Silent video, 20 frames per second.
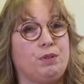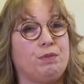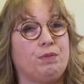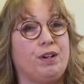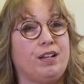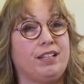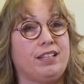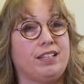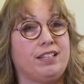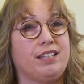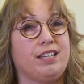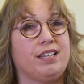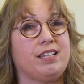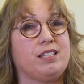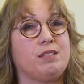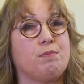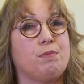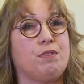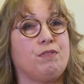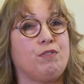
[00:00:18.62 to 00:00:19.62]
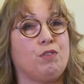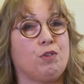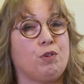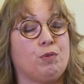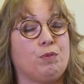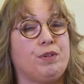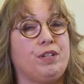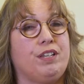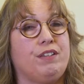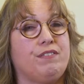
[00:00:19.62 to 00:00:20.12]
We recognized
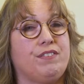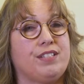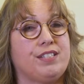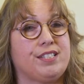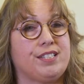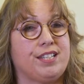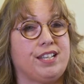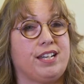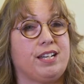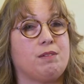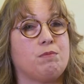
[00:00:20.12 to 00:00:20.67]
before we even set